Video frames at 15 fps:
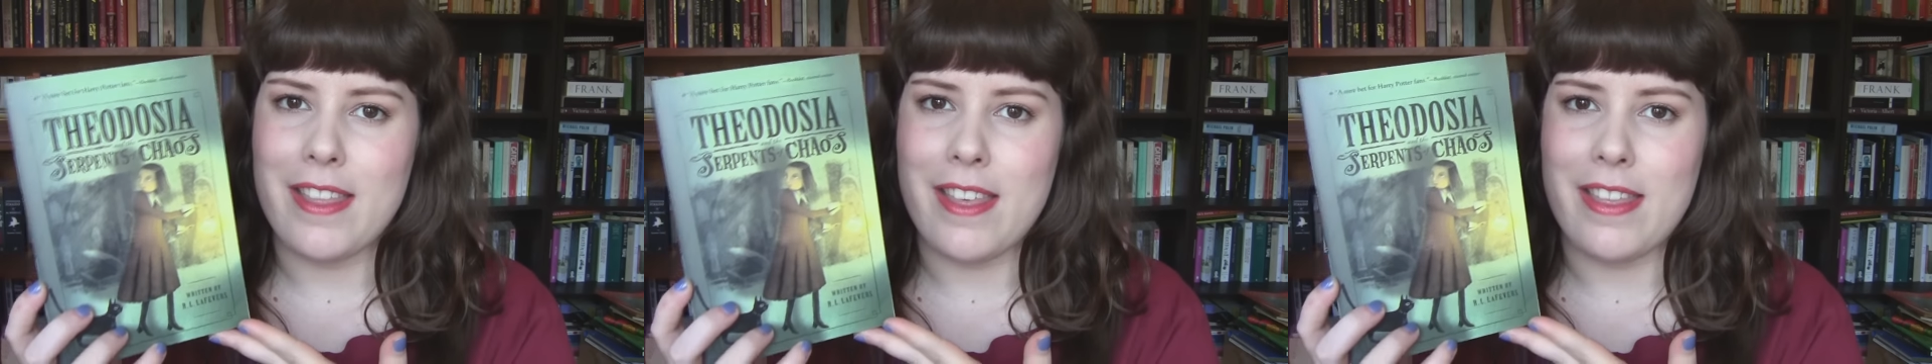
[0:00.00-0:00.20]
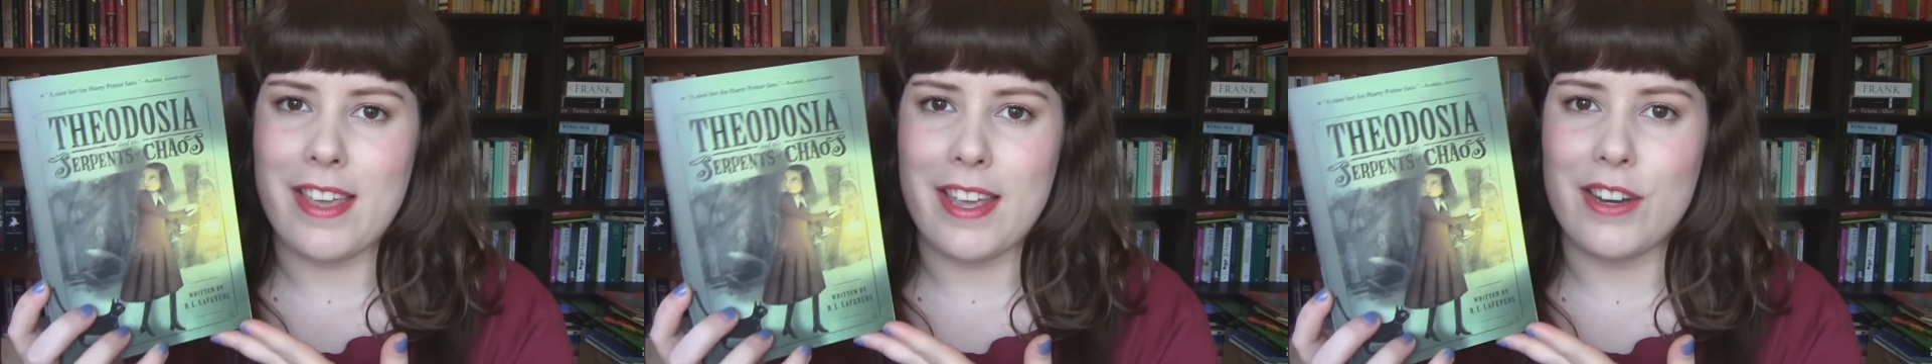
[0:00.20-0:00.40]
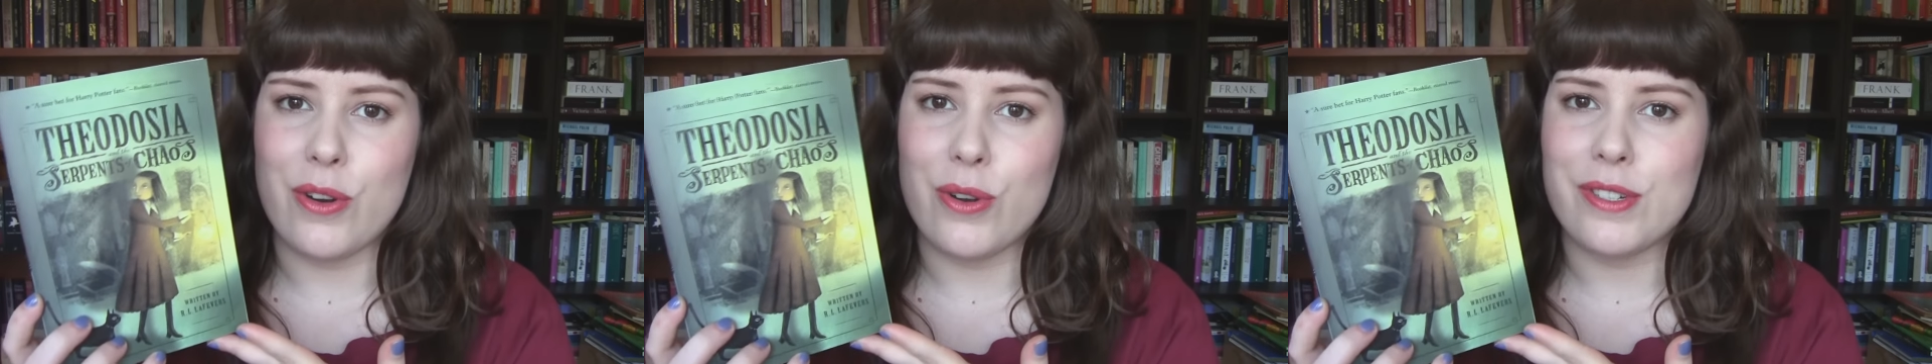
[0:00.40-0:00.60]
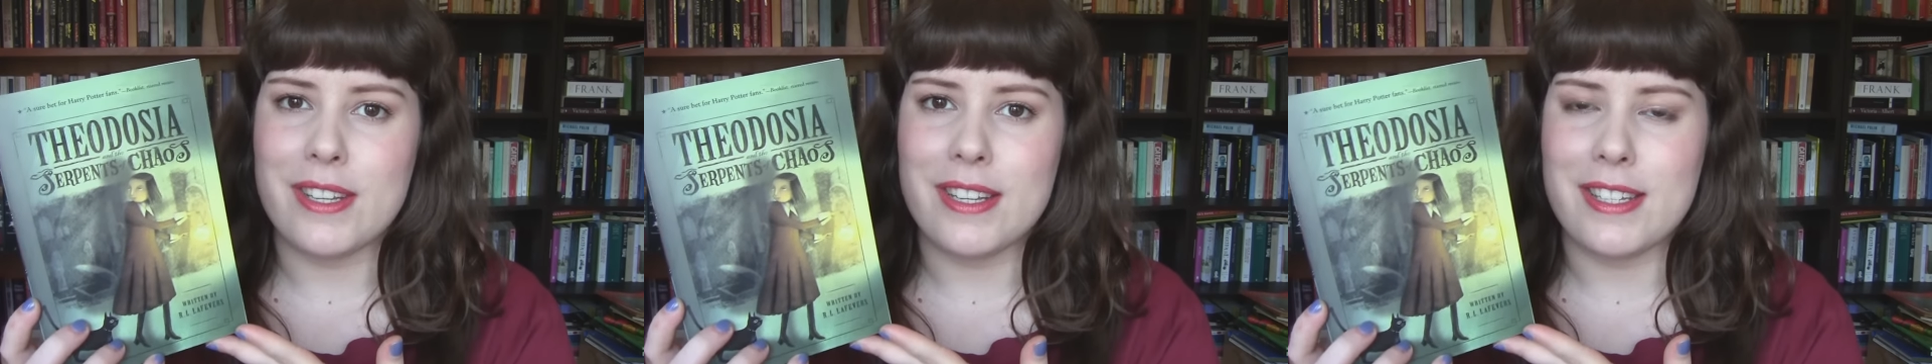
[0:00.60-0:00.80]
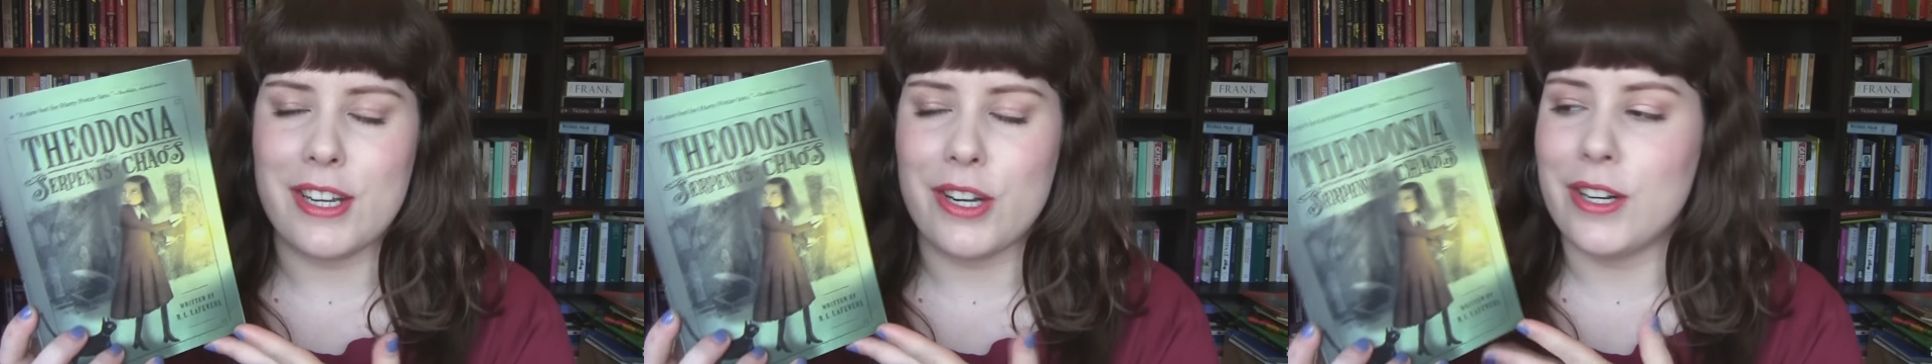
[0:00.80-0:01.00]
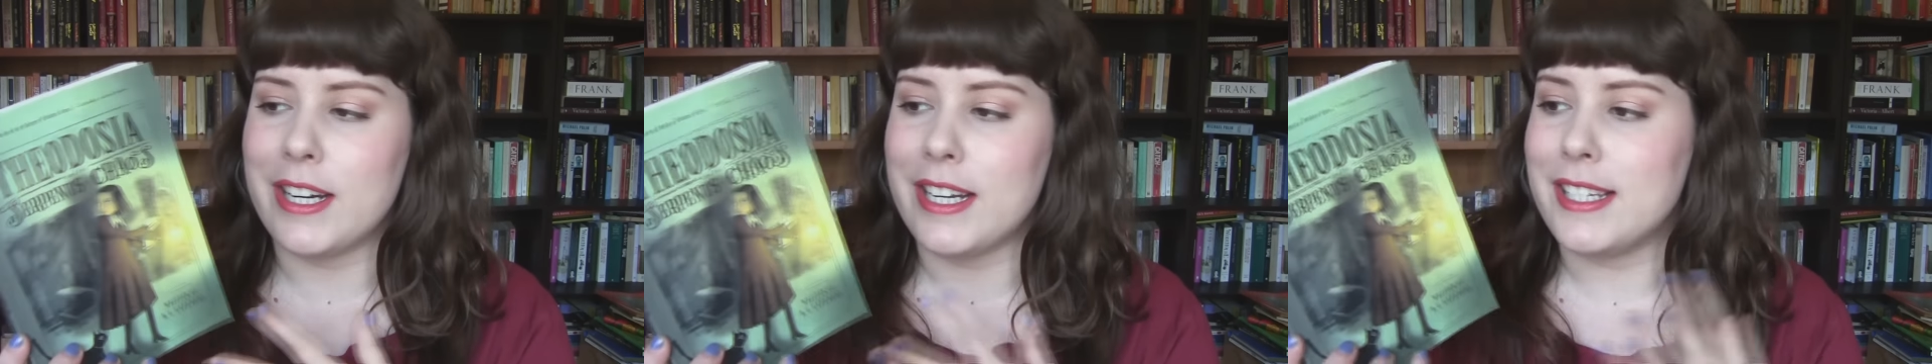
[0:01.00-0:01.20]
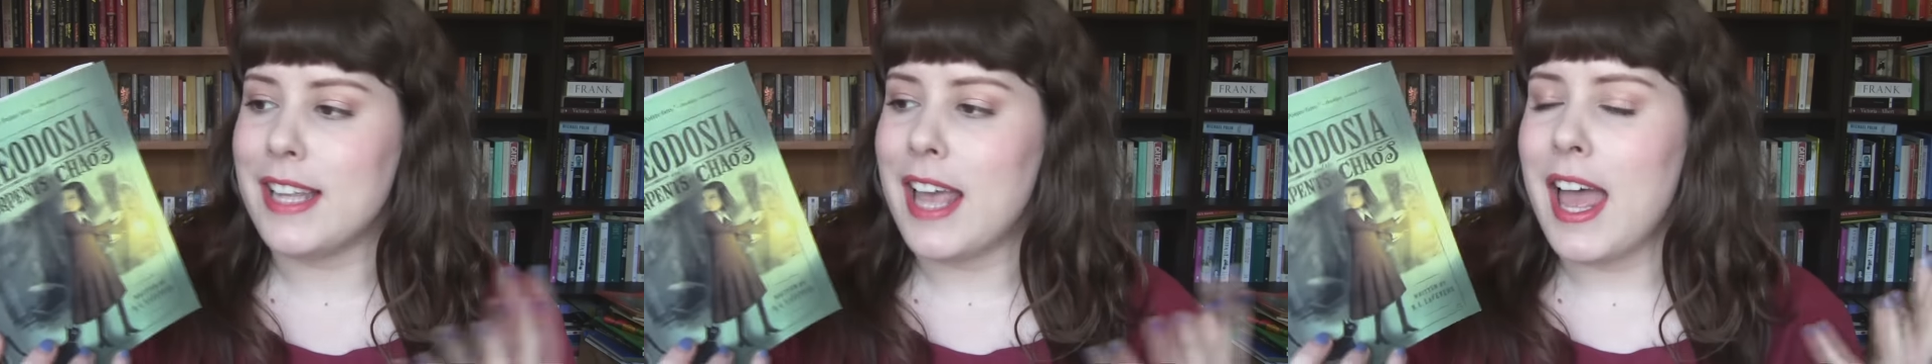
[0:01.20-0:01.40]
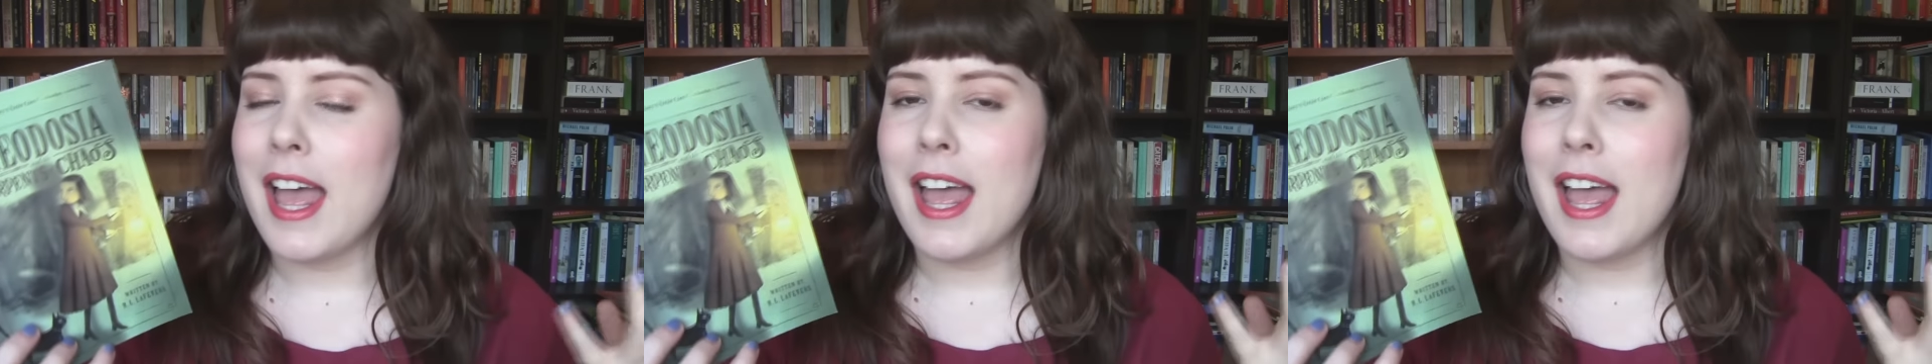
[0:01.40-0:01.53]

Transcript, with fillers: in the Theodosia series.